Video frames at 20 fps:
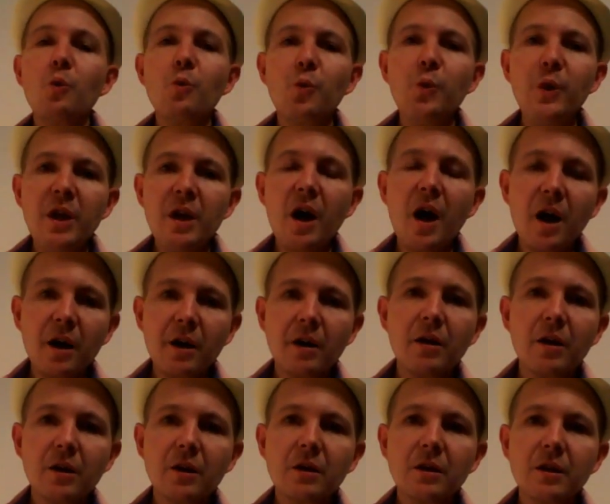we
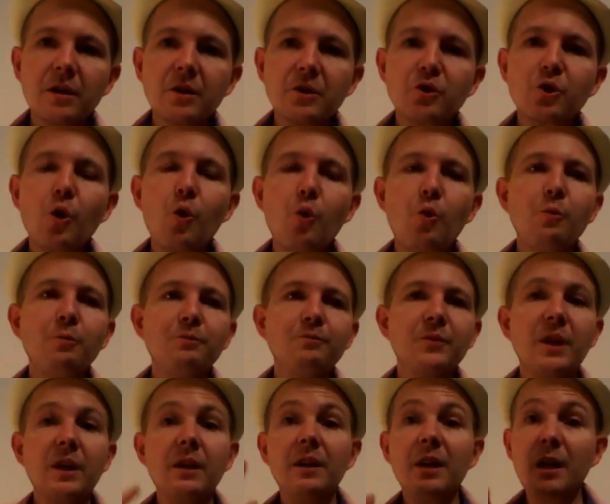are so,
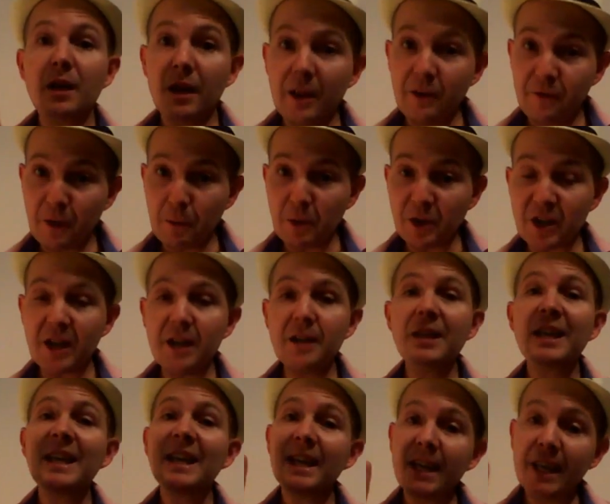if I may
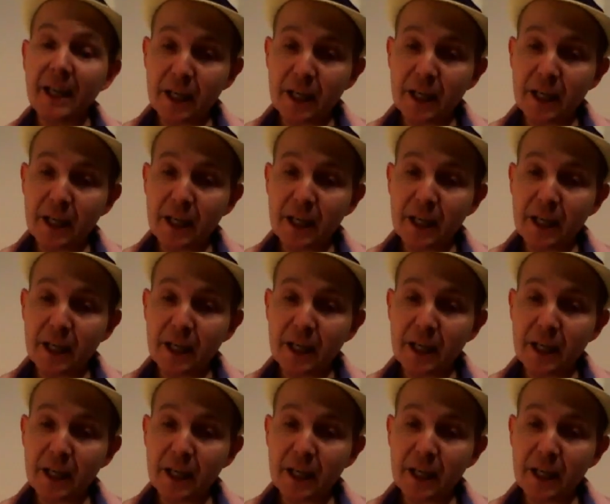say,